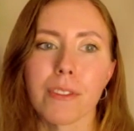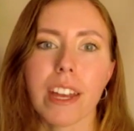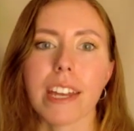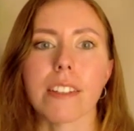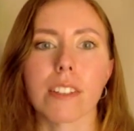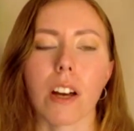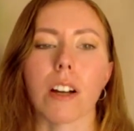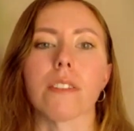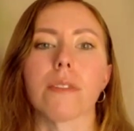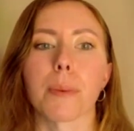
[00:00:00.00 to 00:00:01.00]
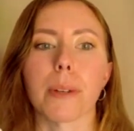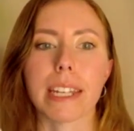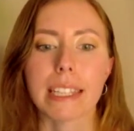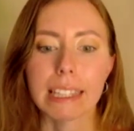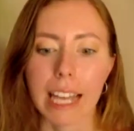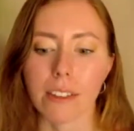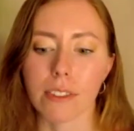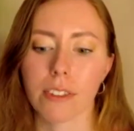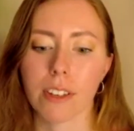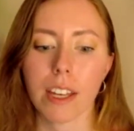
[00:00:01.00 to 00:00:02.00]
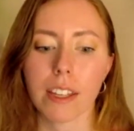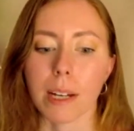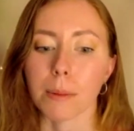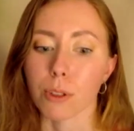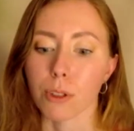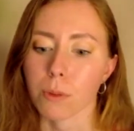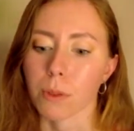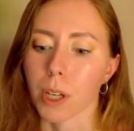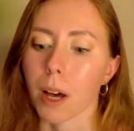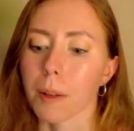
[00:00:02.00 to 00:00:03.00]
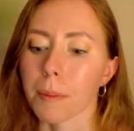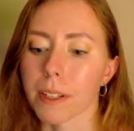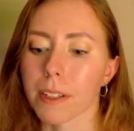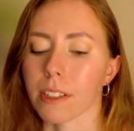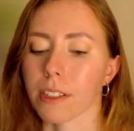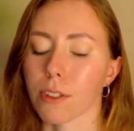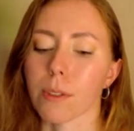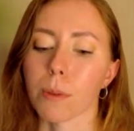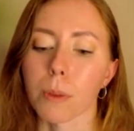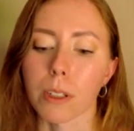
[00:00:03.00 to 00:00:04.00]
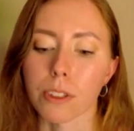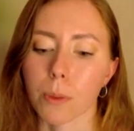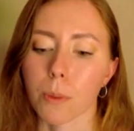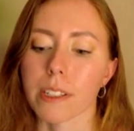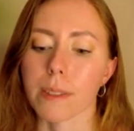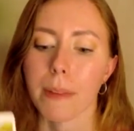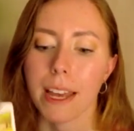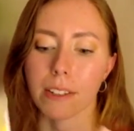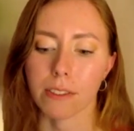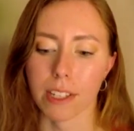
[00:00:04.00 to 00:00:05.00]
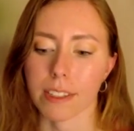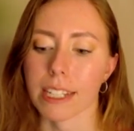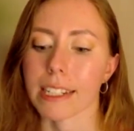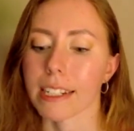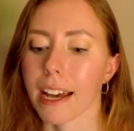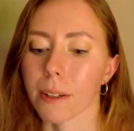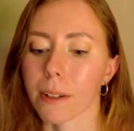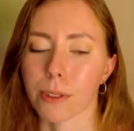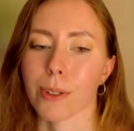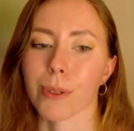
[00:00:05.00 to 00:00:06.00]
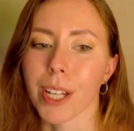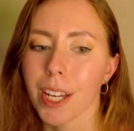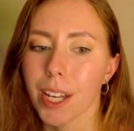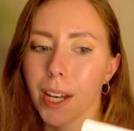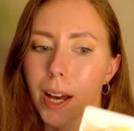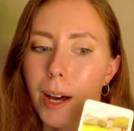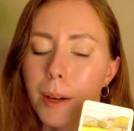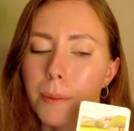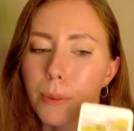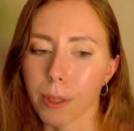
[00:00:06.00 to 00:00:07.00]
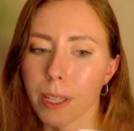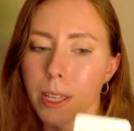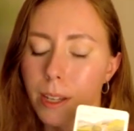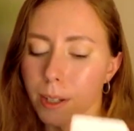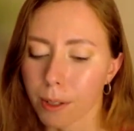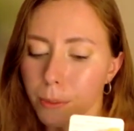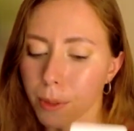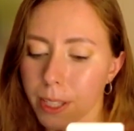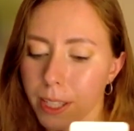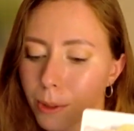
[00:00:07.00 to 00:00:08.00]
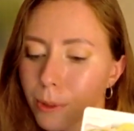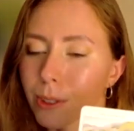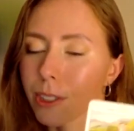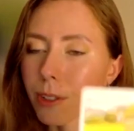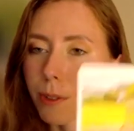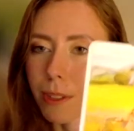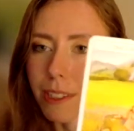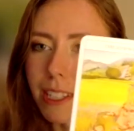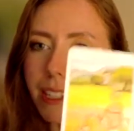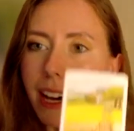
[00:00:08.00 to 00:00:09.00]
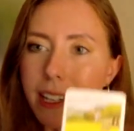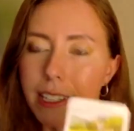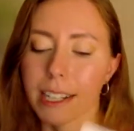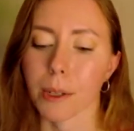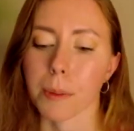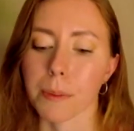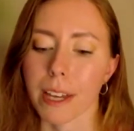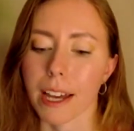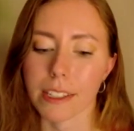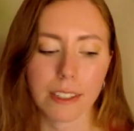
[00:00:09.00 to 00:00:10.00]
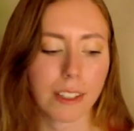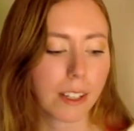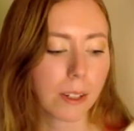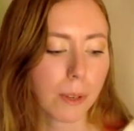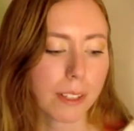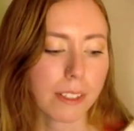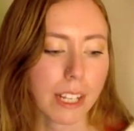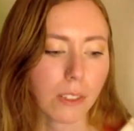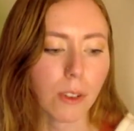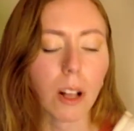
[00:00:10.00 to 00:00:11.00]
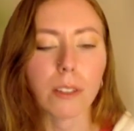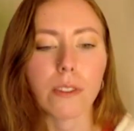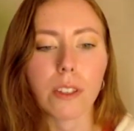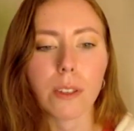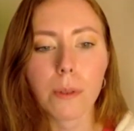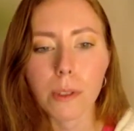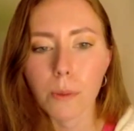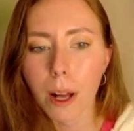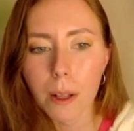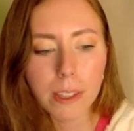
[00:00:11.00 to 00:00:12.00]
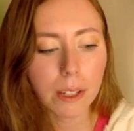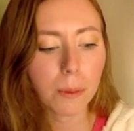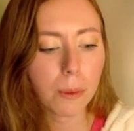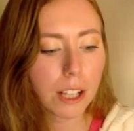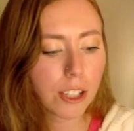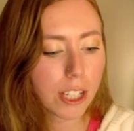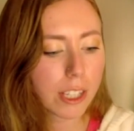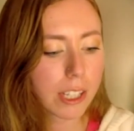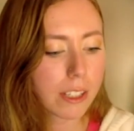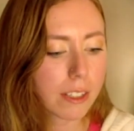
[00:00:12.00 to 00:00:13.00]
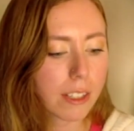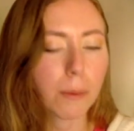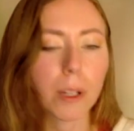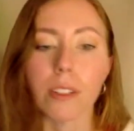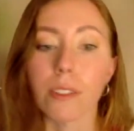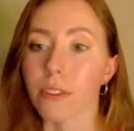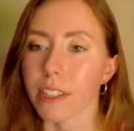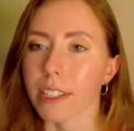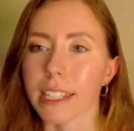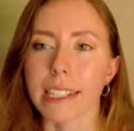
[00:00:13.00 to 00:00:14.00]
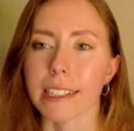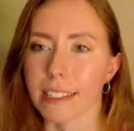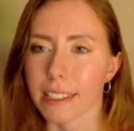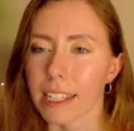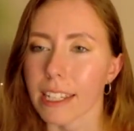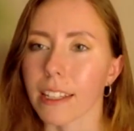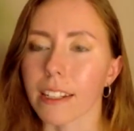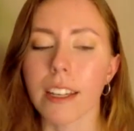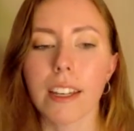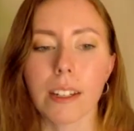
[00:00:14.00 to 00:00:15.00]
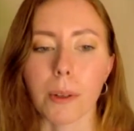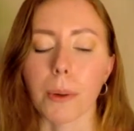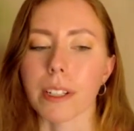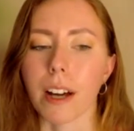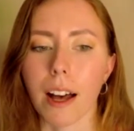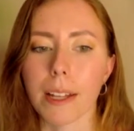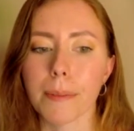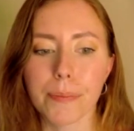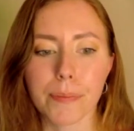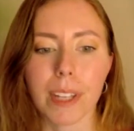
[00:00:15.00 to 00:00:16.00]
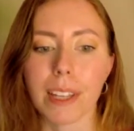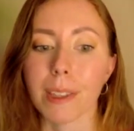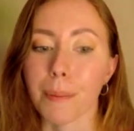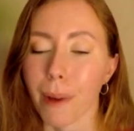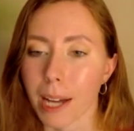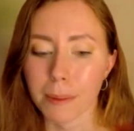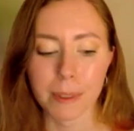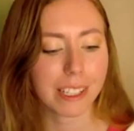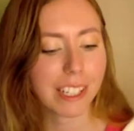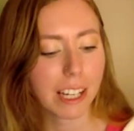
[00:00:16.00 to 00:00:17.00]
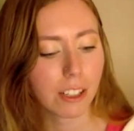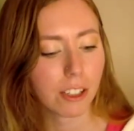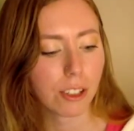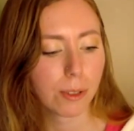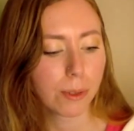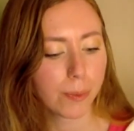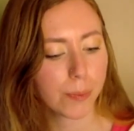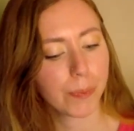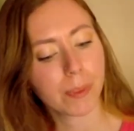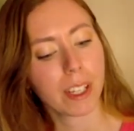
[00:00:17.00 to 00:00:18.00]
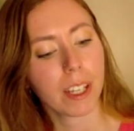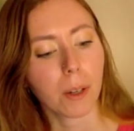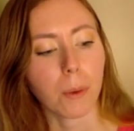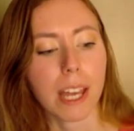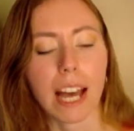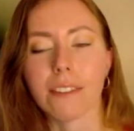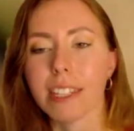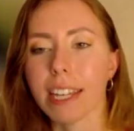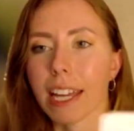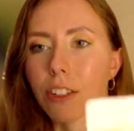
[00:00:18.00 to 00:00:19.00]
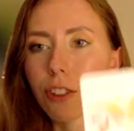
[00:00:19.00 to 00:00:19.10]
phase of bringing life that will soon come into the world. So what is manifesting now? So really really cool to see that. And I hope that resonates for all of you as well that are watching this and what you're feeling and seeing going on. The bottom of the deck, too, we have the